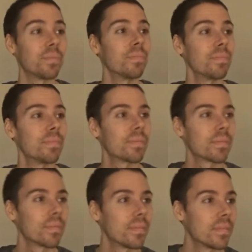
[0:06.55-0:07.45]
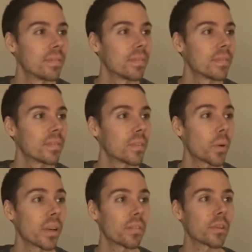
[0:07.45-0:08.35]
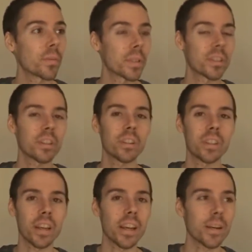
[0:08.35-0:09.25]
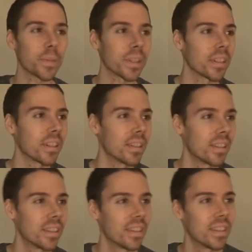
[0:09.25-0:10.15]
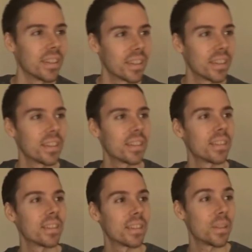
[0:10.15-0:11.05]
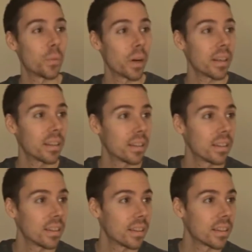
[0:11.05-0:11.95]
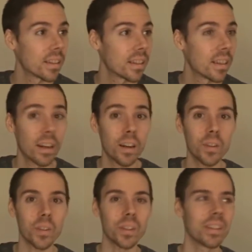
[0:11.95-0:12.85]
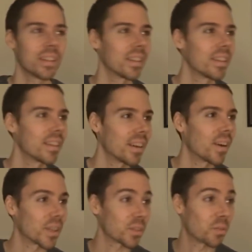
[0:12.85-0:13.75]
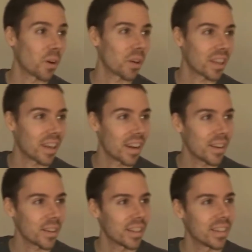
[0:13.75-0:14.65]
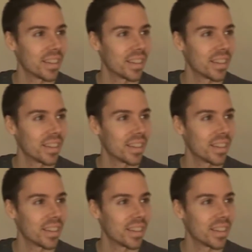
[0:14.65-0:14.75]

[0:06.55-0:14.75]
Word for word: Hmm? Waiting for him to start the camera. He what? Oh. Oh, it's rolling now?